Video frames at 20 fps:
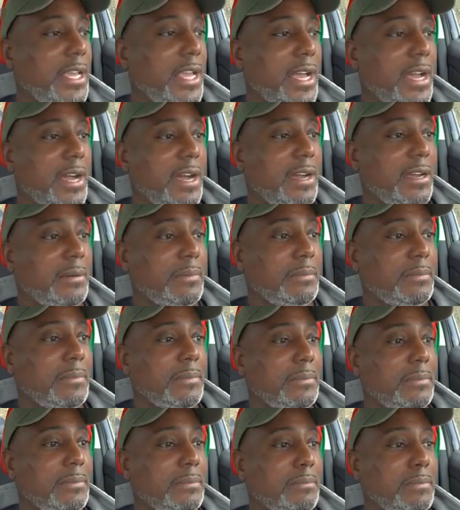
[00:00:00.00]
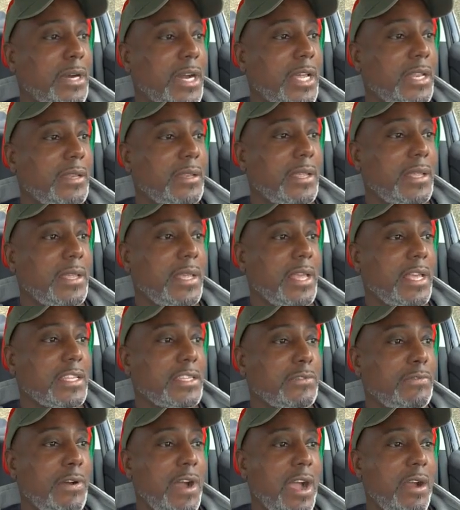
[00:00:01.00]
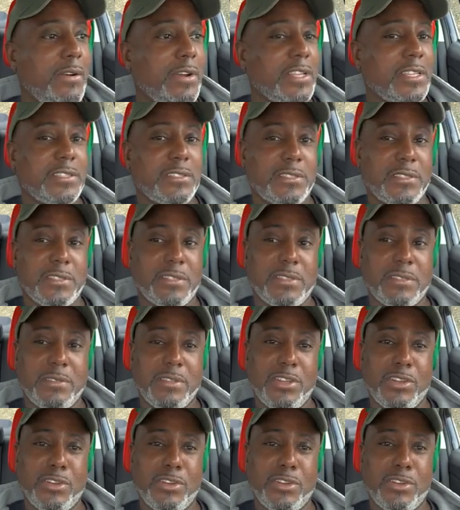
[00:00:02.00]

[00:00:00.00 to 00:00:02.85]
But as far as,